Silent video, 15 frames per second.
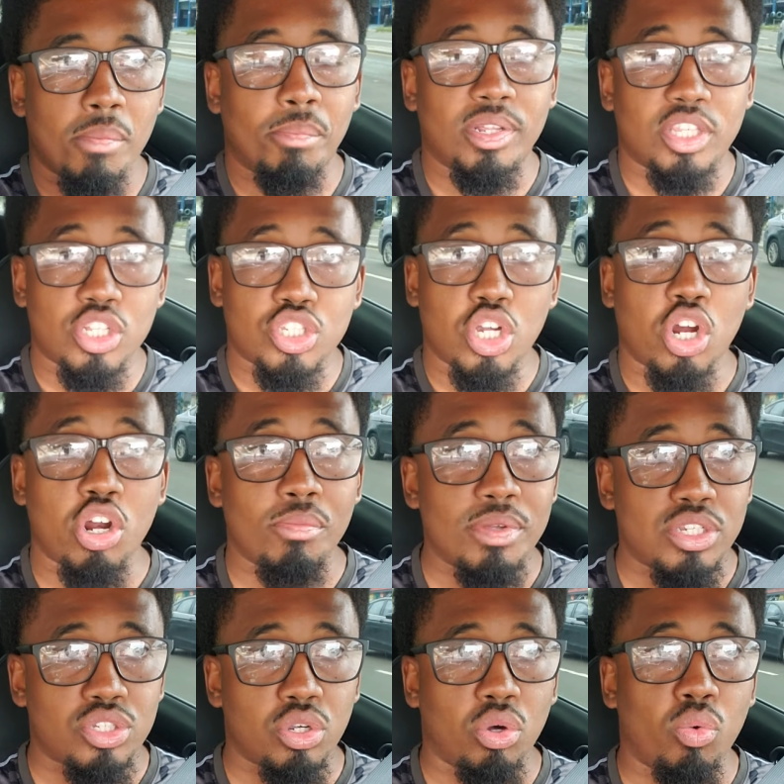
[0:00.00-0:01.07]
But the term
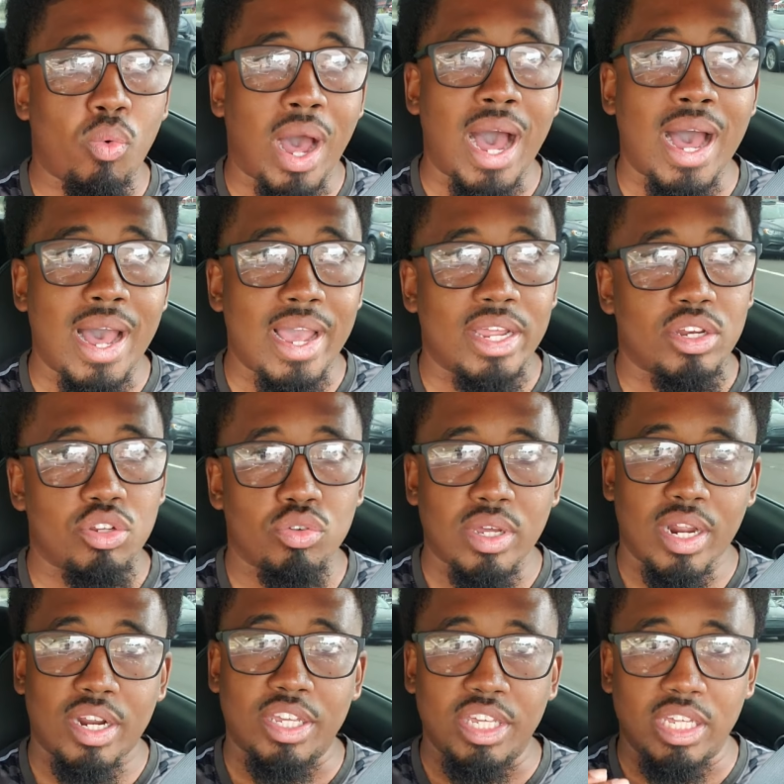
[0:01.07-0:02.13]
is so wide, you
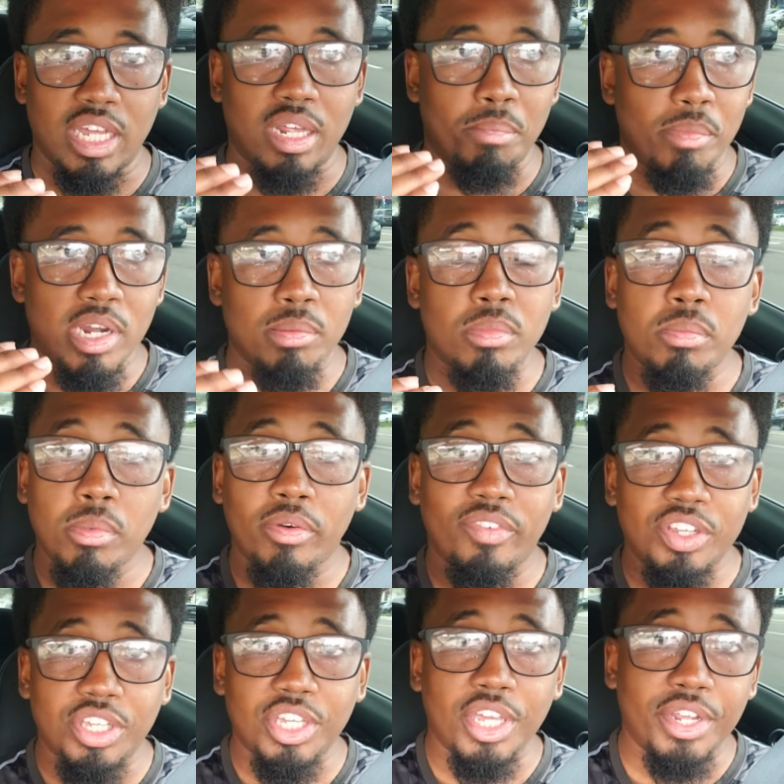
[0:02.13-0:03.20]
got a, a minimum
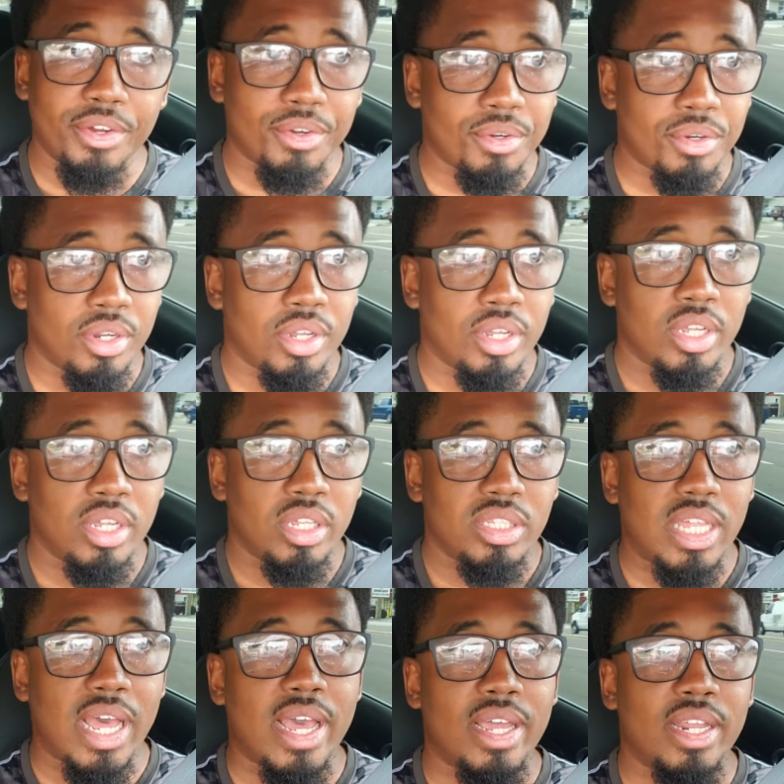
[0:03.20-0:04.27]
of a year
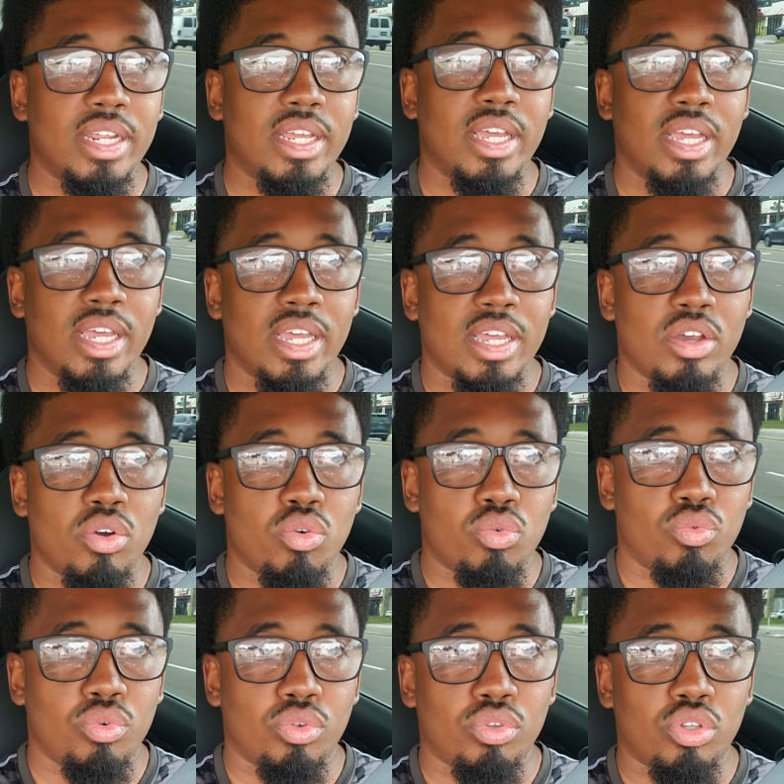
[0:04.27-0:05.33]
that
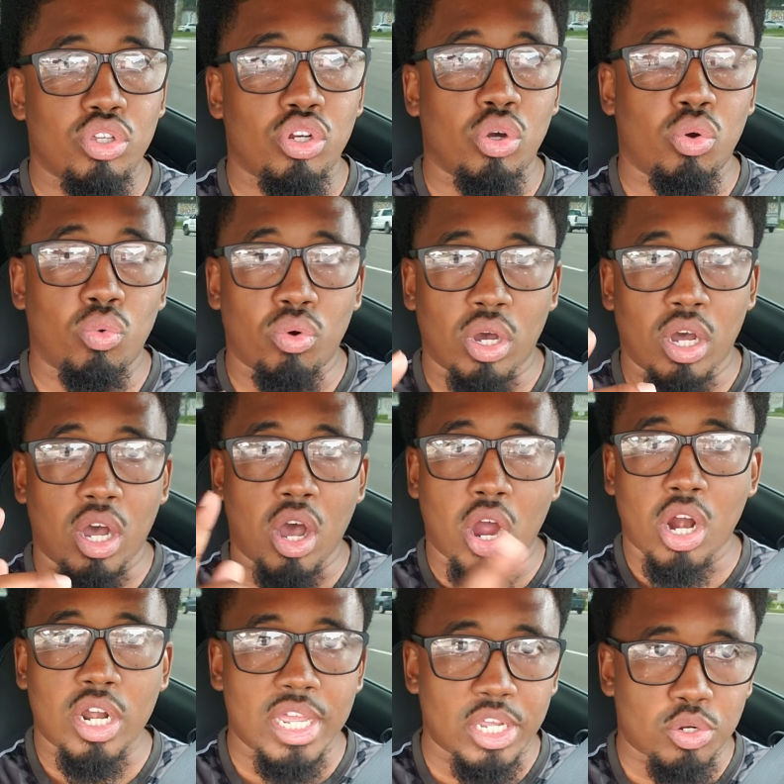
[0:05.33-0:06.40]
you know, a
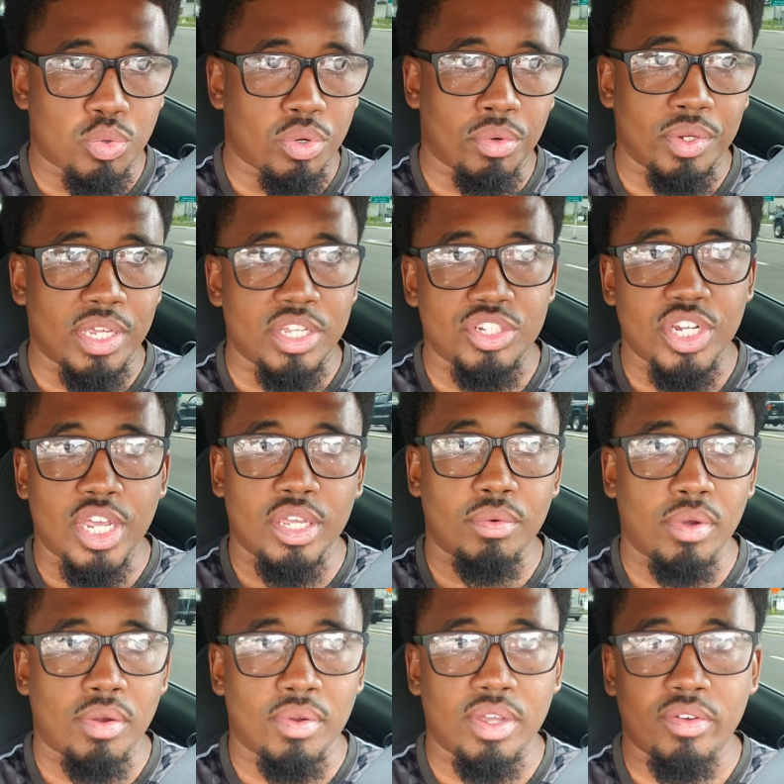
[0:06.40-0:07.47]
hard inquiry in
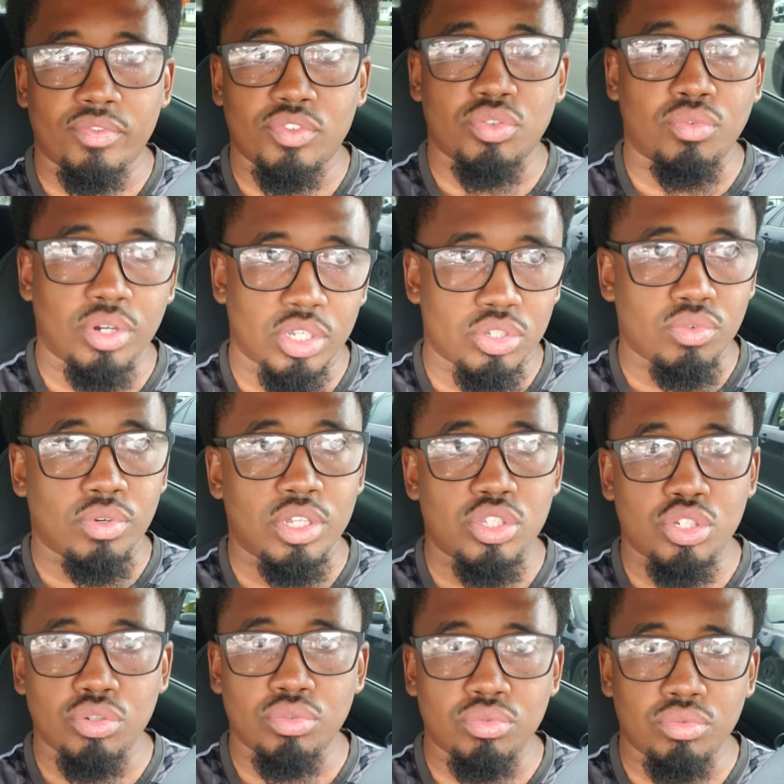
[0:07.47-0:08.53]
January of
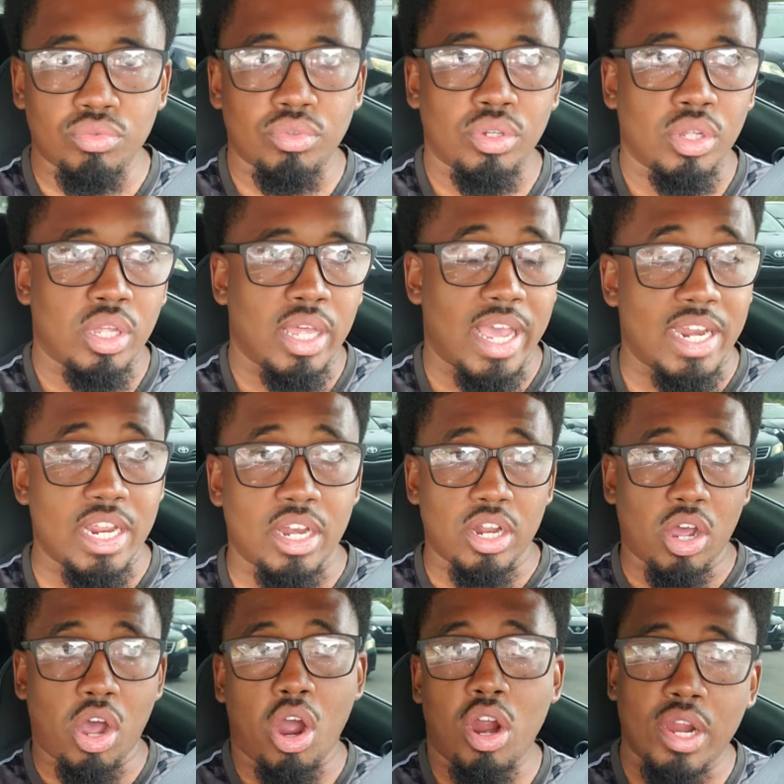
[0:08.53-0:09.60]
2022 and
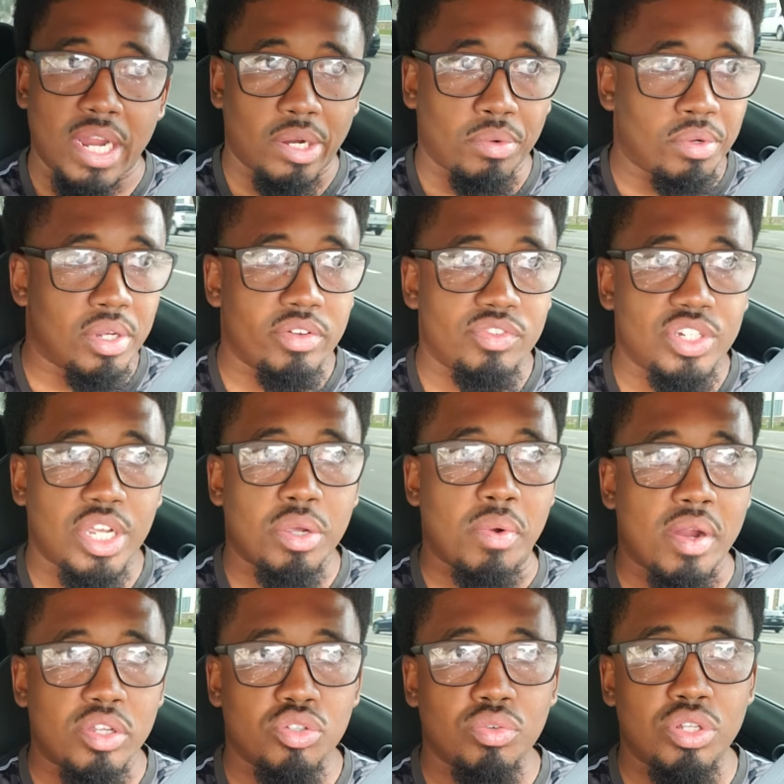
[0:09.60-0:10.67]
a hard inquiry of
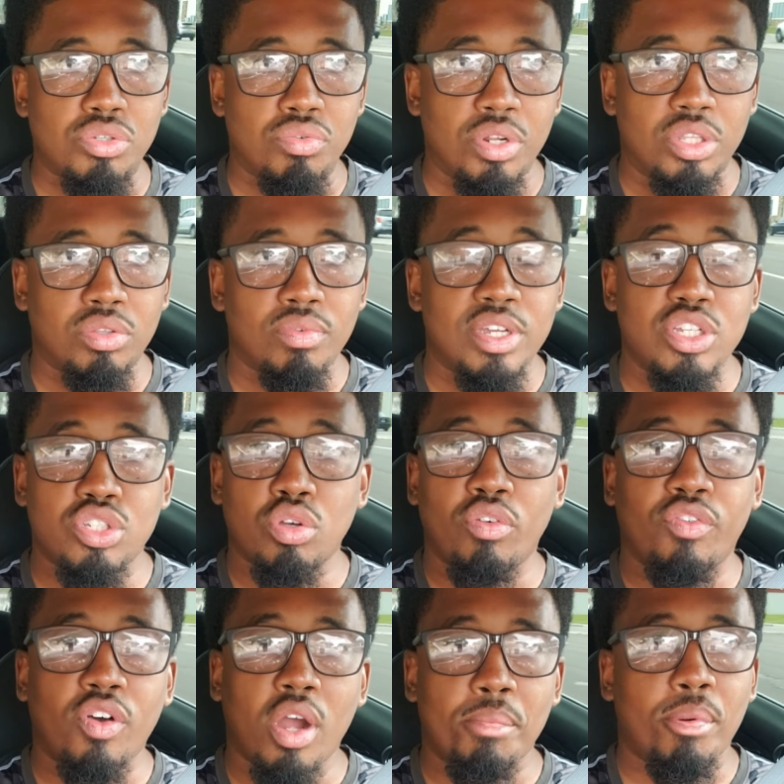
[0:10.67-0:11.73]
January 2023 is
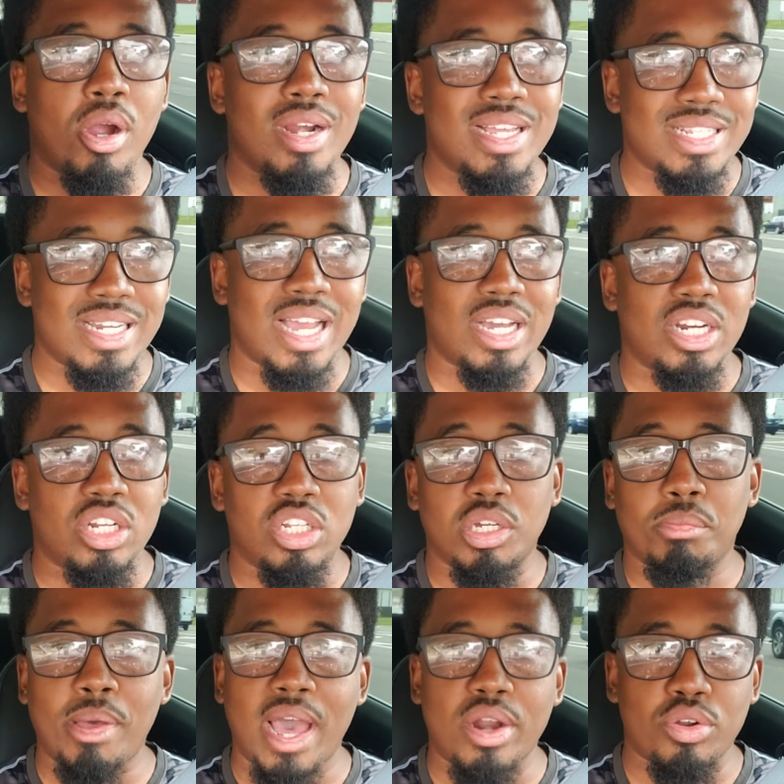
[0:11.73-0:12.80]
so far apart, it's not going to
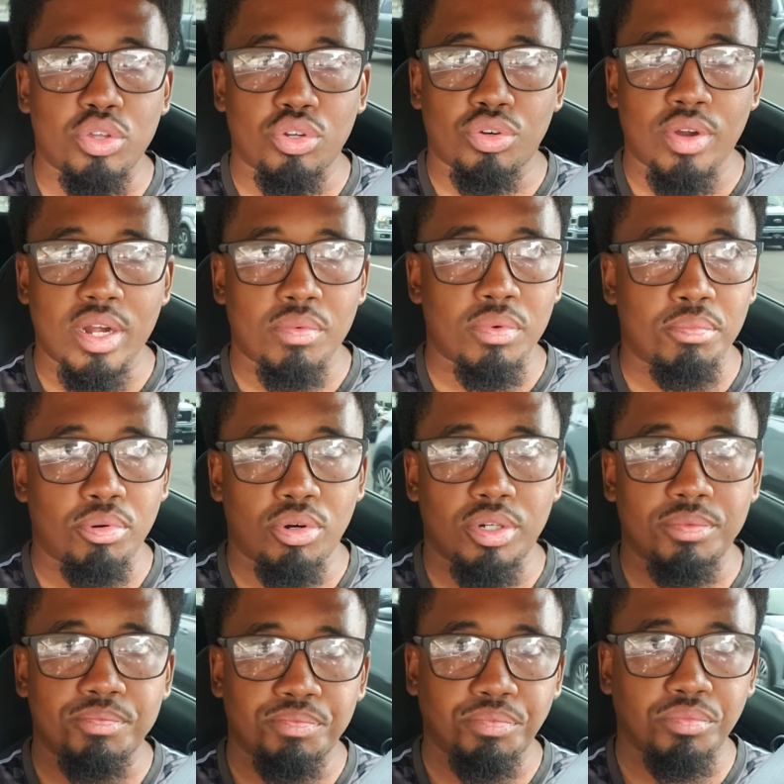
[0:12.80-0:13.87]
look bad on your credit report.